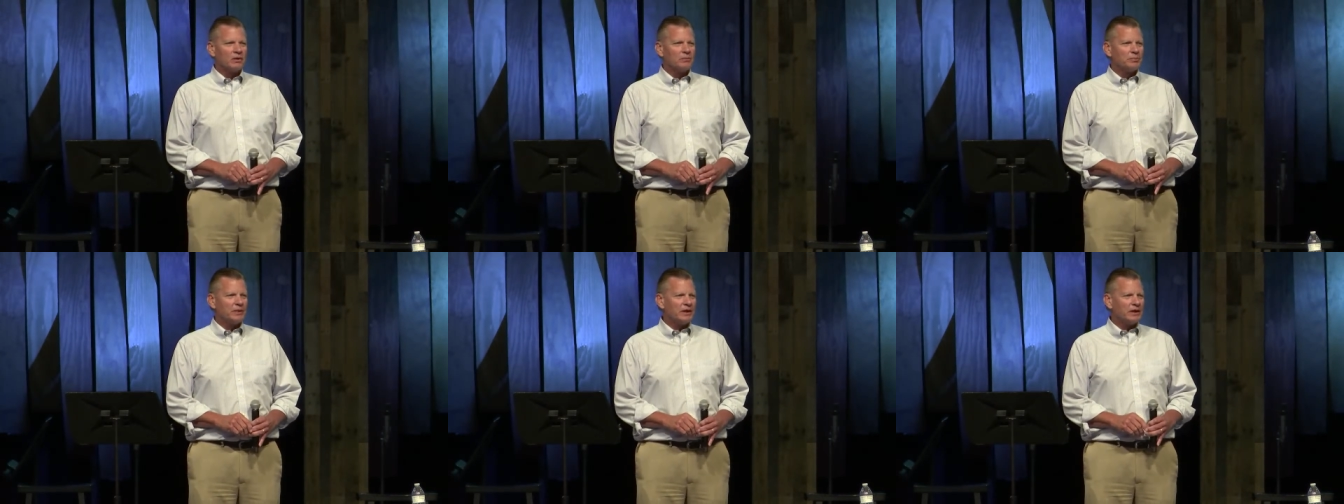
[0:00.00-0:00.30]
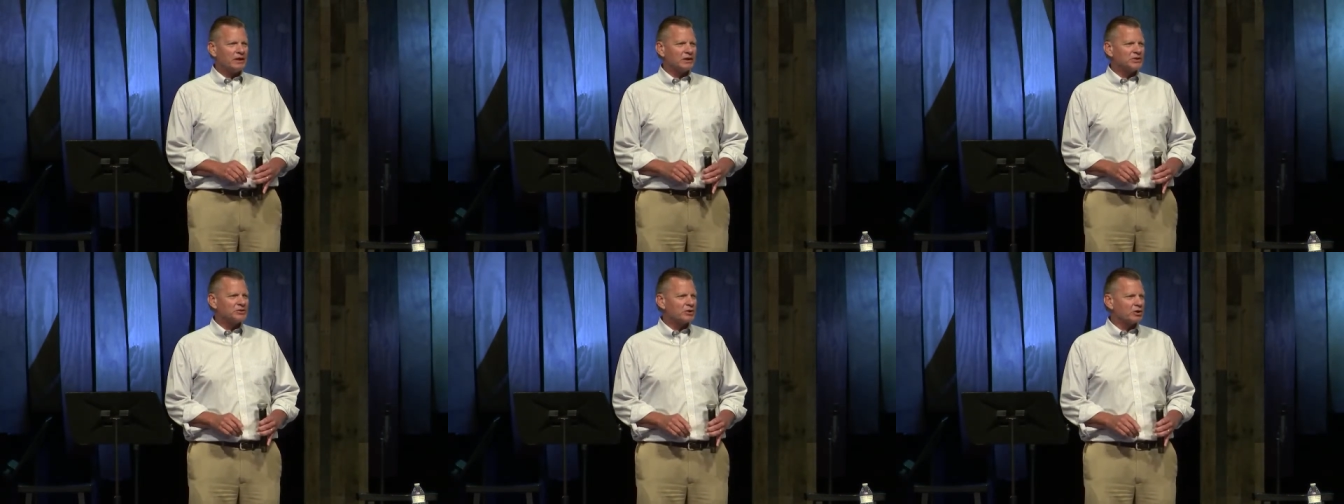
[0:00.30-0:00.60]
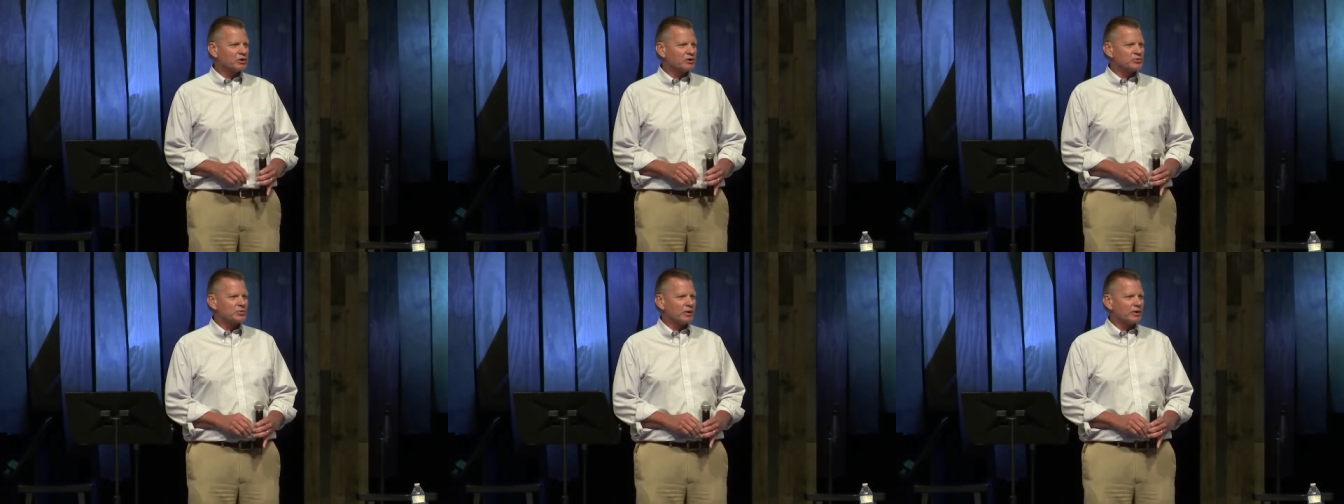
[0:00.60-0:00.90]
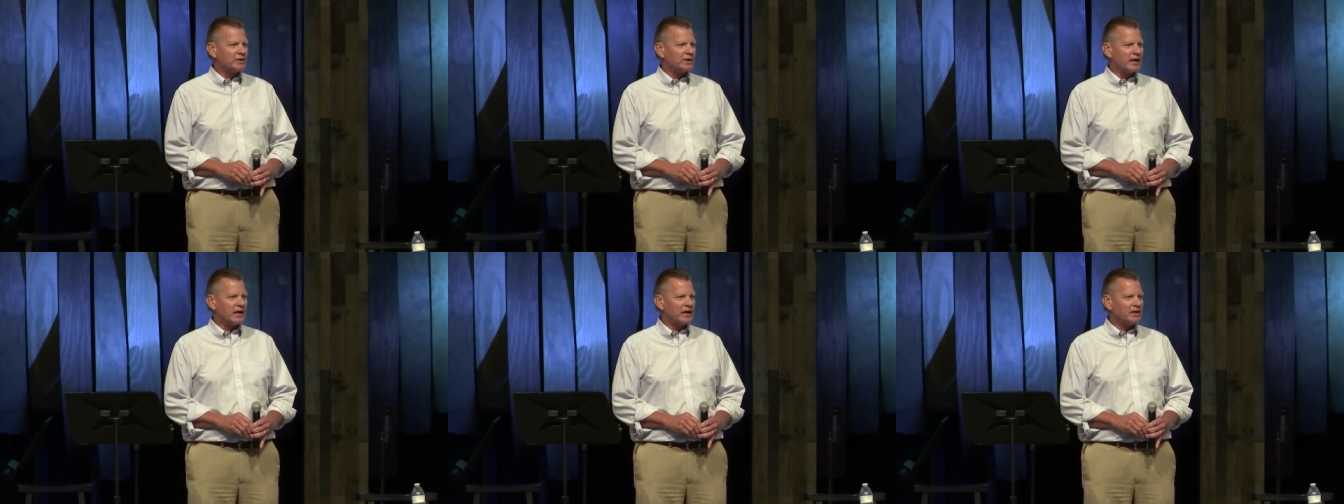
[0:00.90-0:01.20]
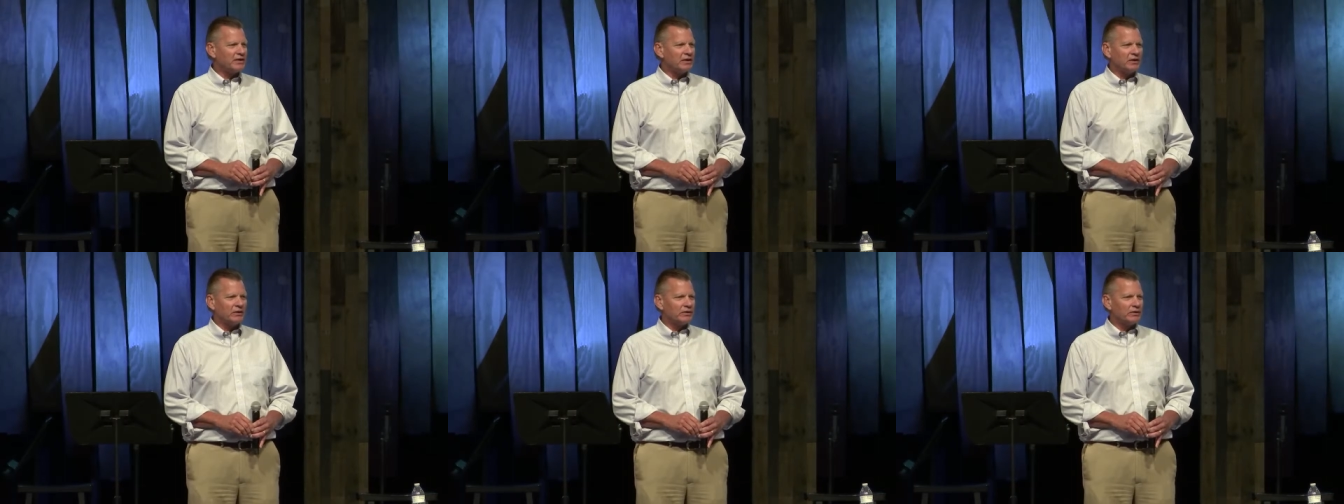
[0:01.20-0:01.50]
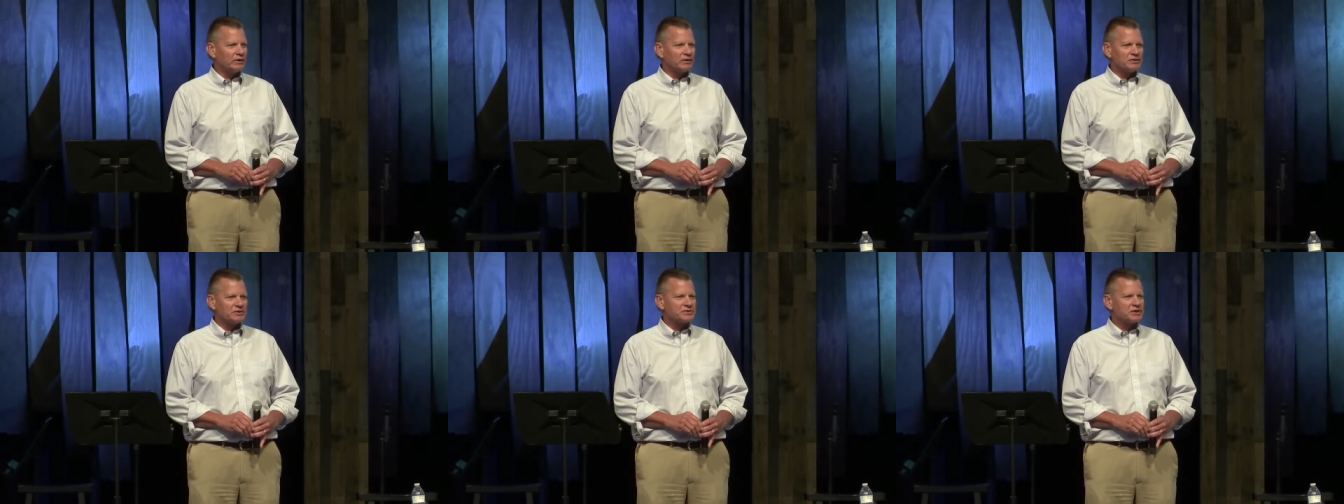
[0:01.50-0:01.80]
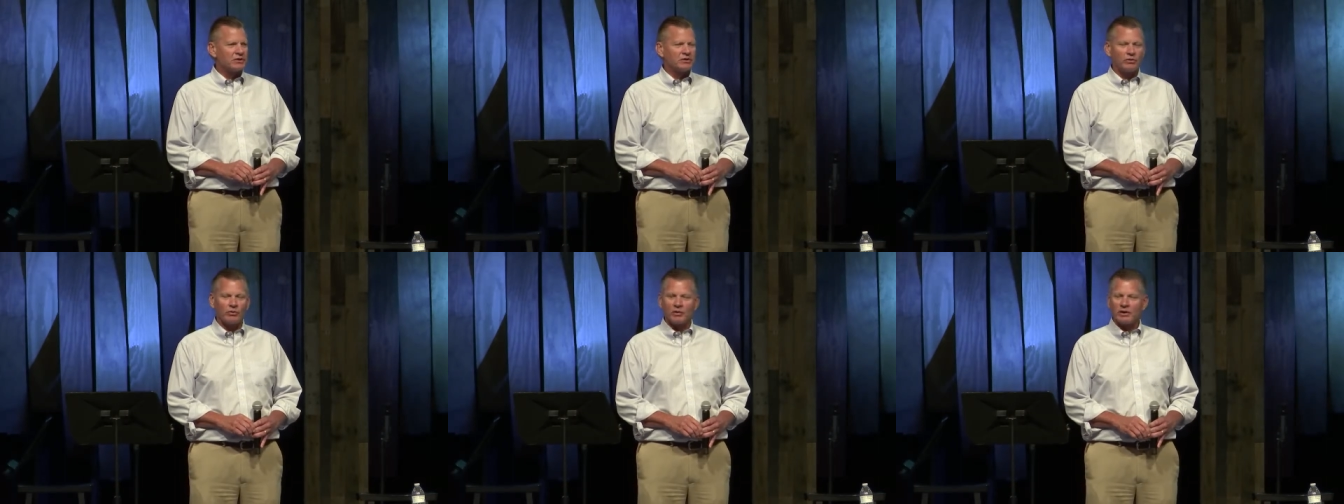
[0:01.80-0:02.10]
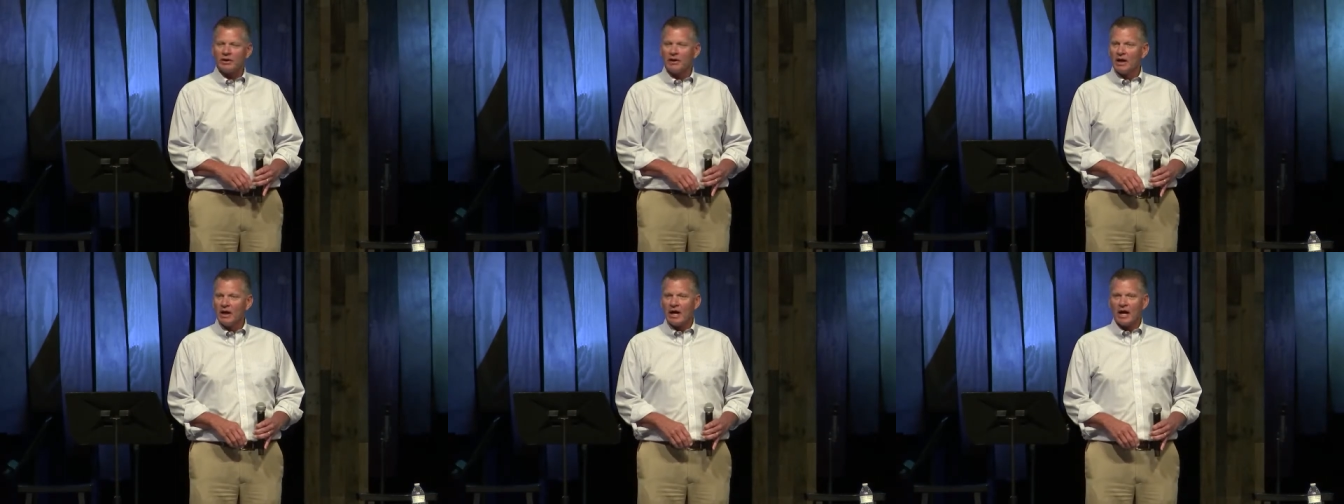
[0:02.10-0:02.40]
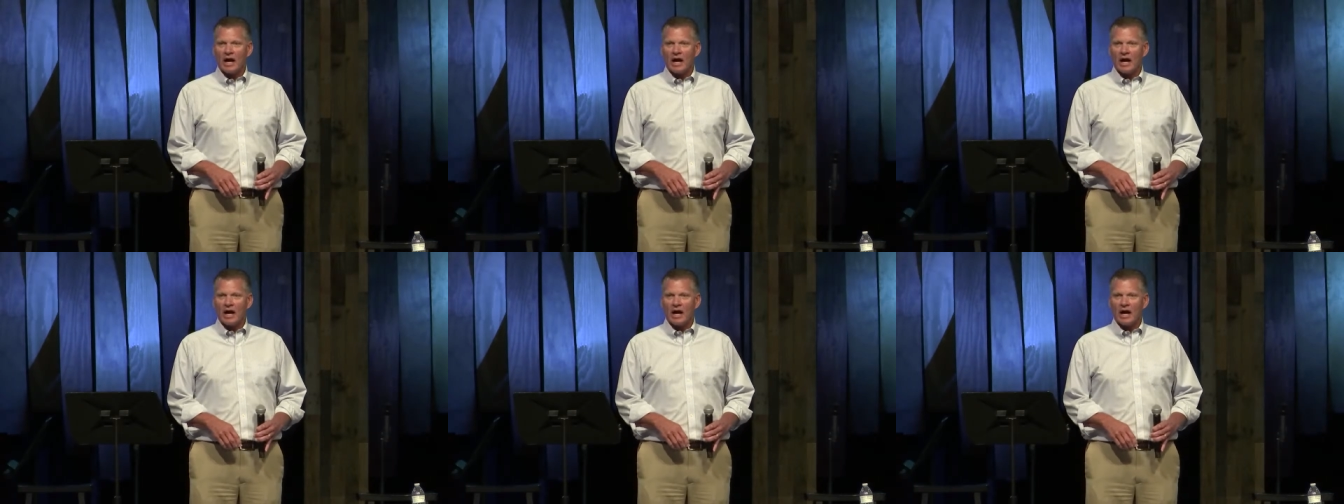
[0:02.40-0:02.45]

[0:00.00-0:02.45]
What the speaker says: being in church one day and kneeling there and said, Lord,